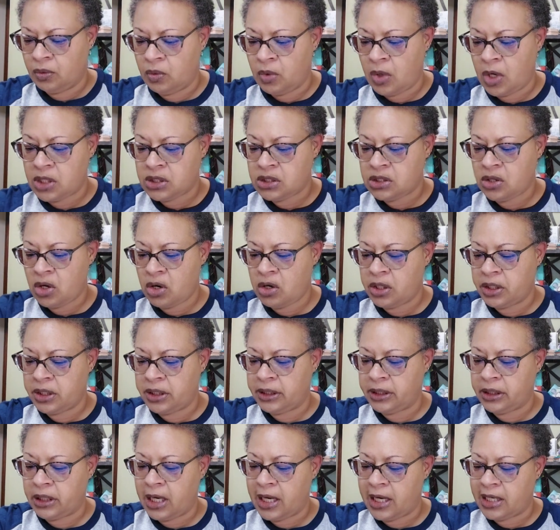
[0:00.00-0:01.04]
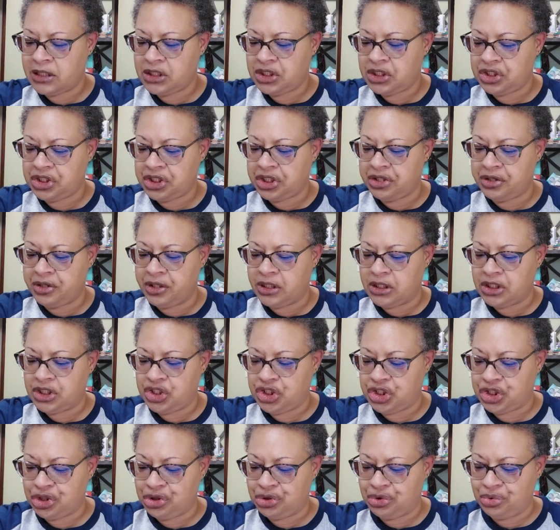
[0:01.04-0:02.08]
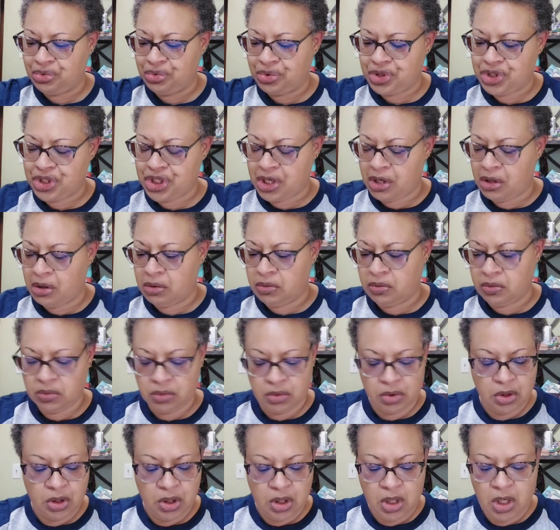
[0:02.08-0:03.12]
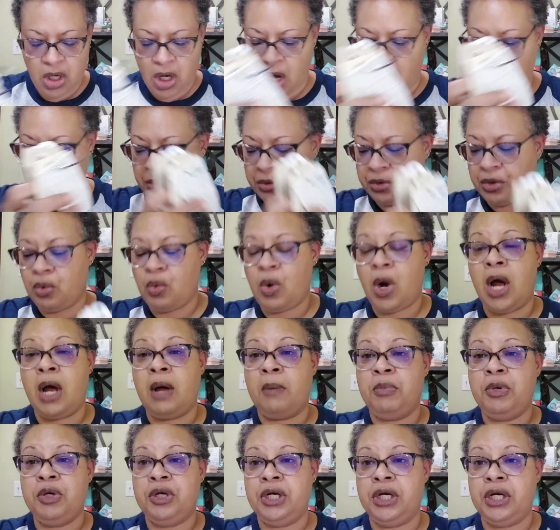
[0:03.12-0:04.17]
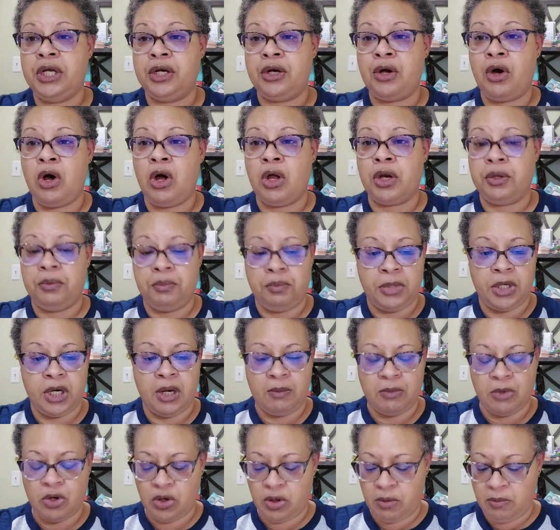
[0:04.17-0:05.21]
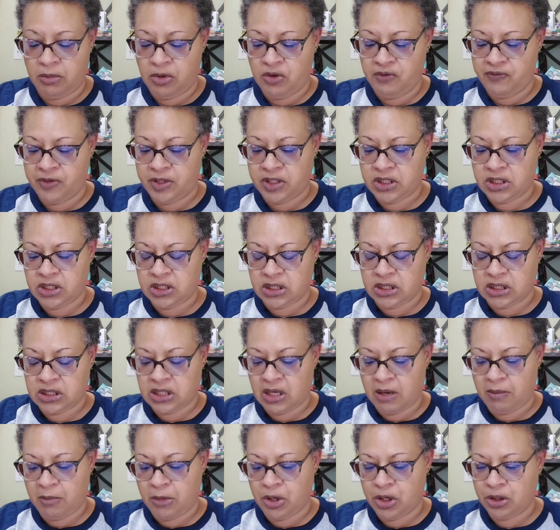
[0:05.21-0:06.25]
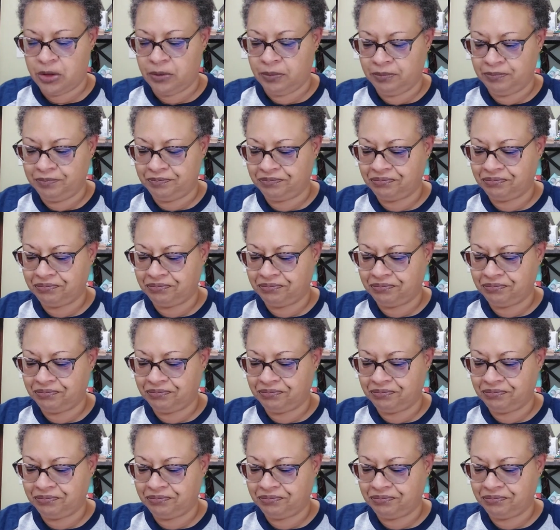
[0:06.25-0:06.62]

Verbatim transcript: Well, I started it last year in June, so I don't know why I put it in autumn, but I'm going to move it to summer.